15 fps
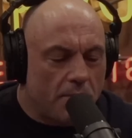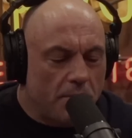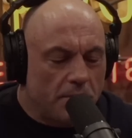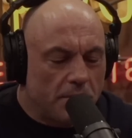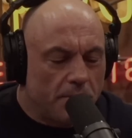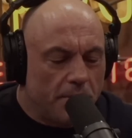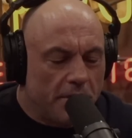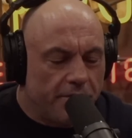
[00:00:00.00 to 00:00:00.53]
of
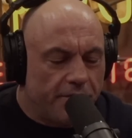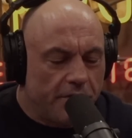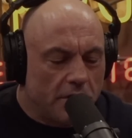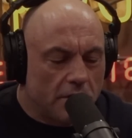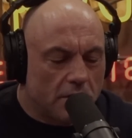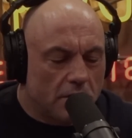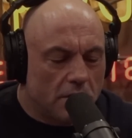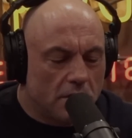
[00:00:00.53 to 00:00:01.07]
people, the big
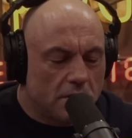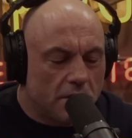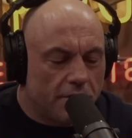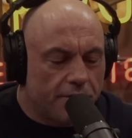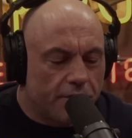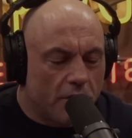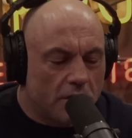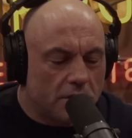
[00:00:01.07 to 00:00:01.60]
fear is that
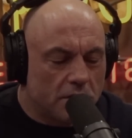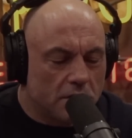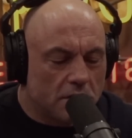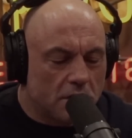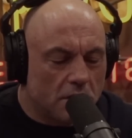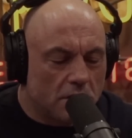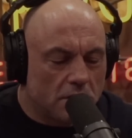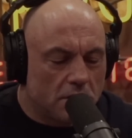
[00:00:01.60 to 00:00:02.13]
if Russia
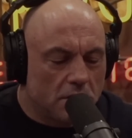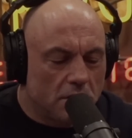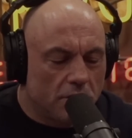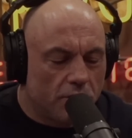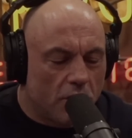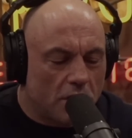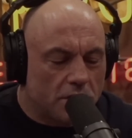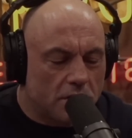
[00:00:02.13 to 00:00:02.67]

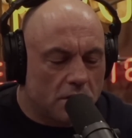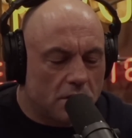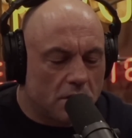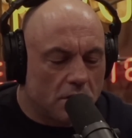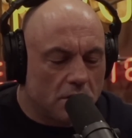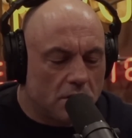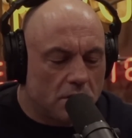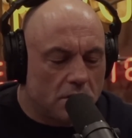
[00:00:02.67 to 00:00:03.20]

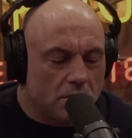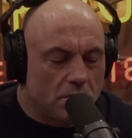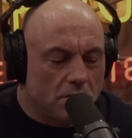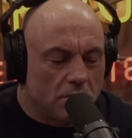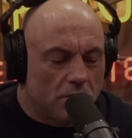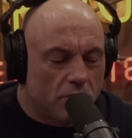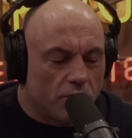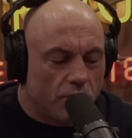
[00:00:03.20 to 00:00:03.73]
starts
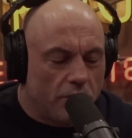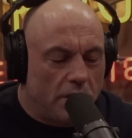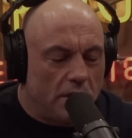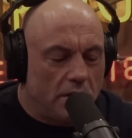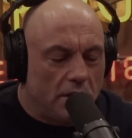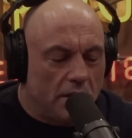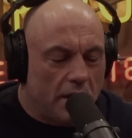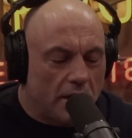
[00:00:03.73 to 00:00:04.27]

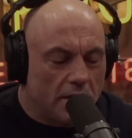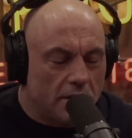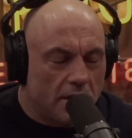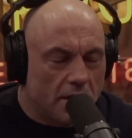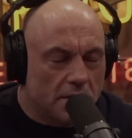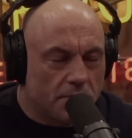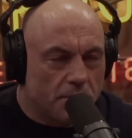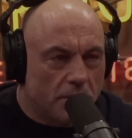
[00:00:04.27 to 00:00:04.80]
really getting
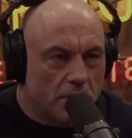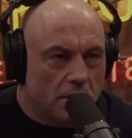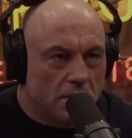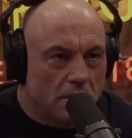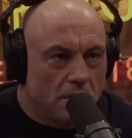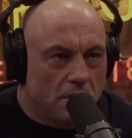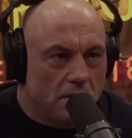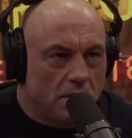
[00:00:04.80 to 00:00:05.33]
desperate,
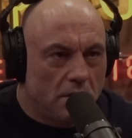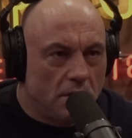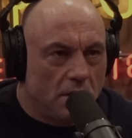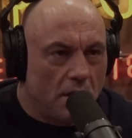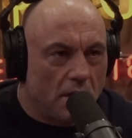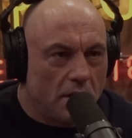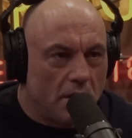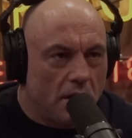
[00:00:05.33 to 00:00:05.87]

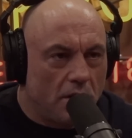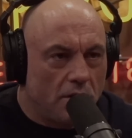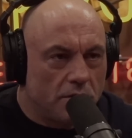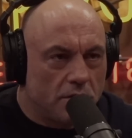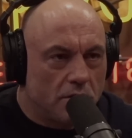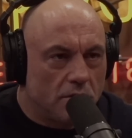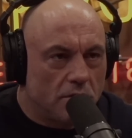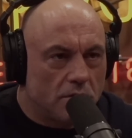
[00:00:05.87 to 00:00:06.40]
then they
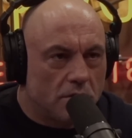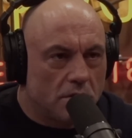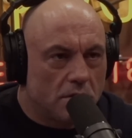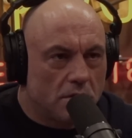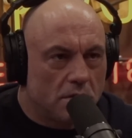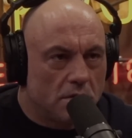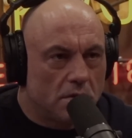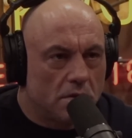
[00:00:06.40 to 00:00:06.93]
use nukes.
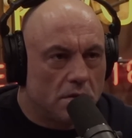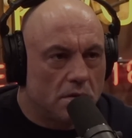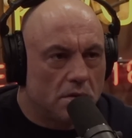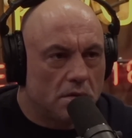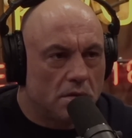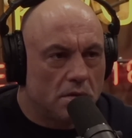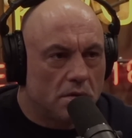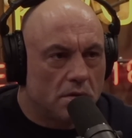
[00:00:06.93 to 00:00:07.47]
Sure,
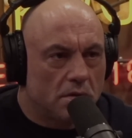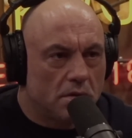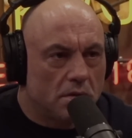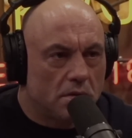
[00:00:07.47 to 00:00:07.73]
and it would